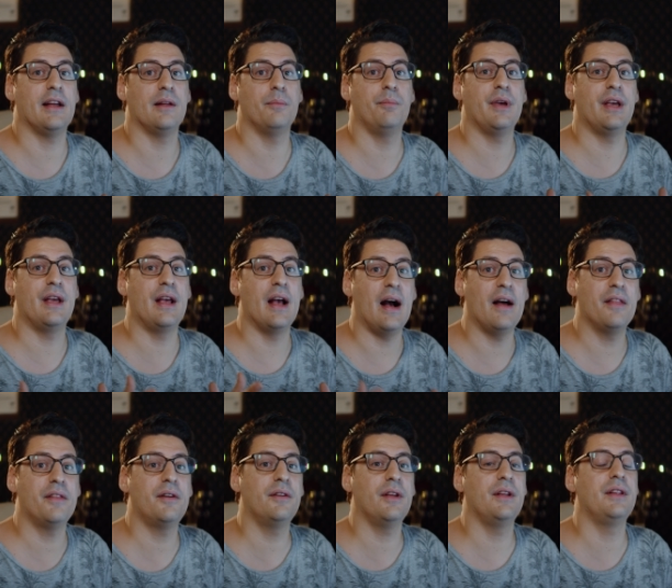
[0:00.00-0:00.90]
can be
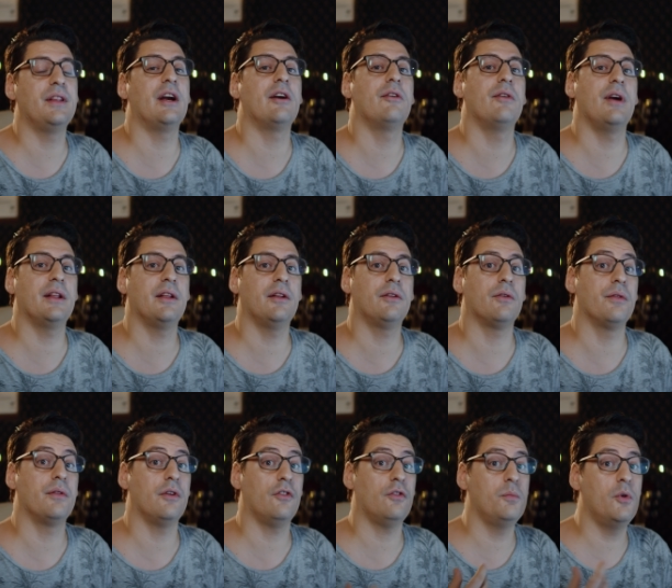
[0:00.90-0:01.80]
gathered and directed
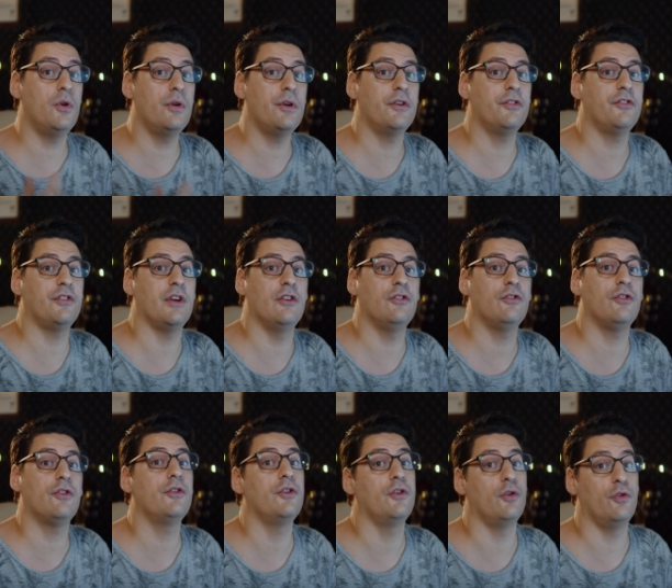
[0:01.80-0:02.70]
on the smaller
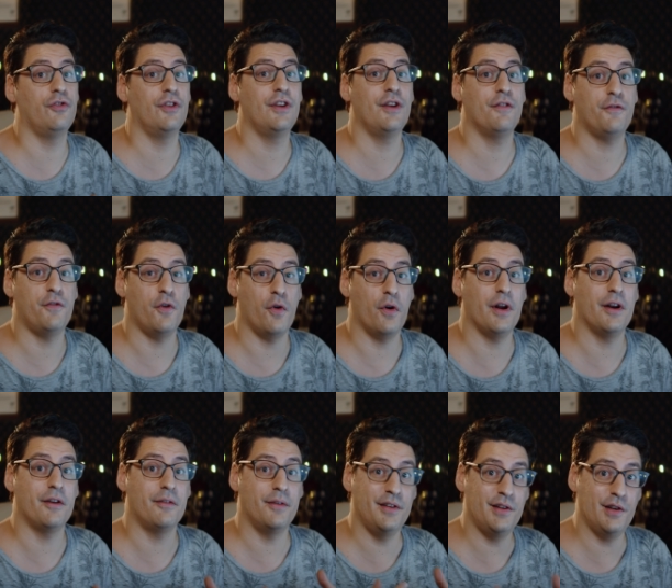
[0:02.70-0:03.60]
sensor using a
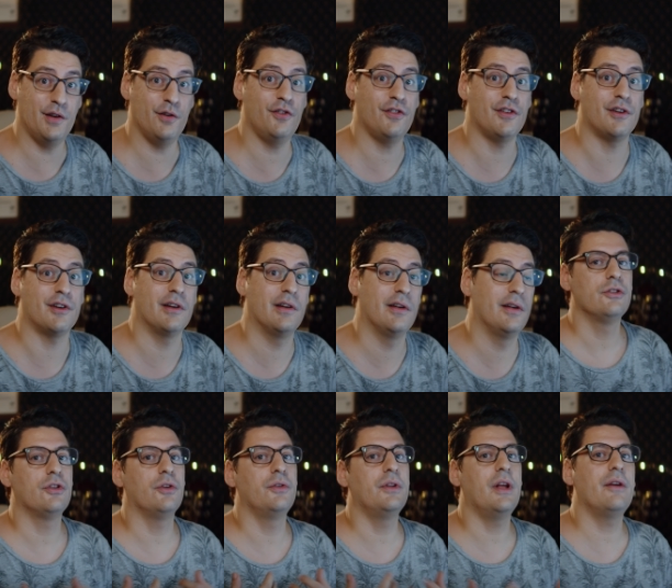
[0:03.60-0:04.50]
focal reducer.
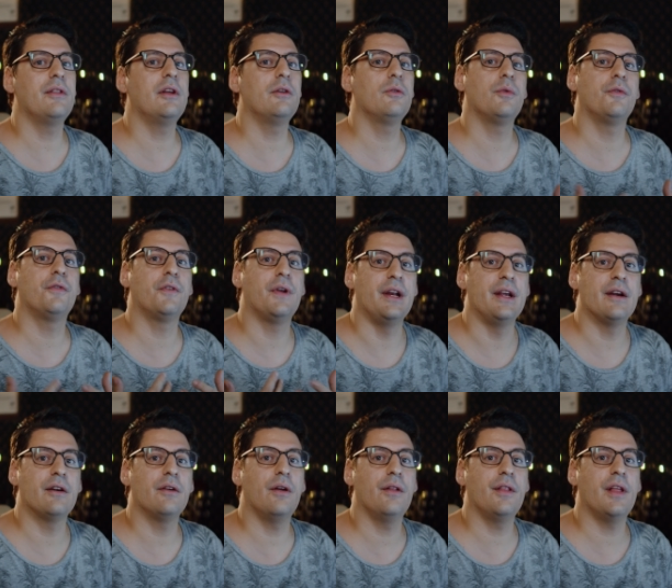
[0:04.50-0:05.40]
So now that we've
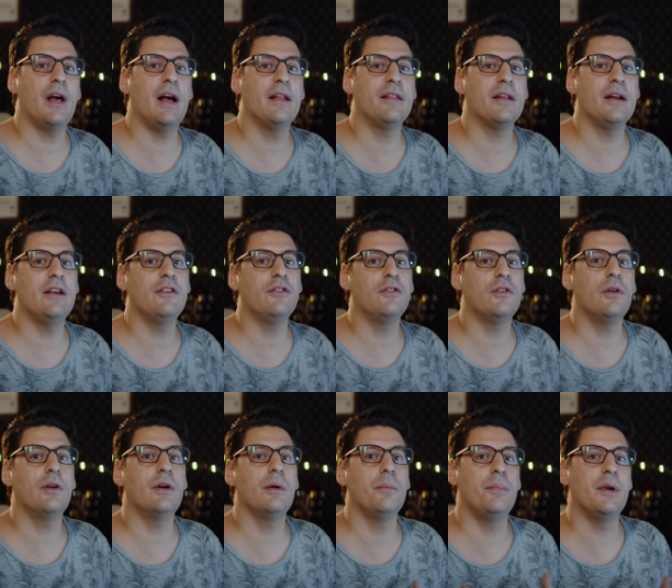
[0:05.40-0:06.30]
cleared all that, let's
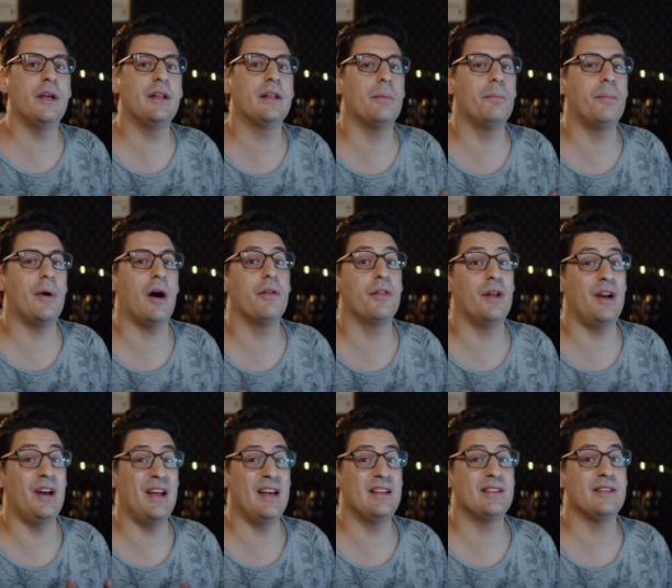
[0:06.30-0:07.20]
talk a bit about the
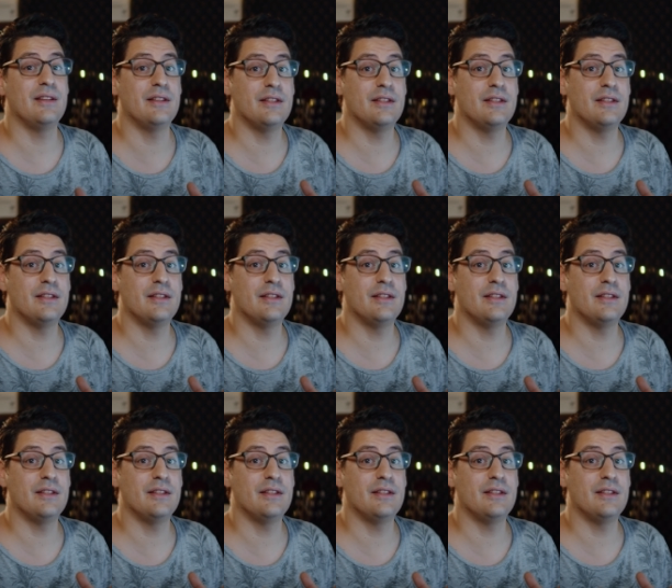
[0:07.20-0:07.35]
lens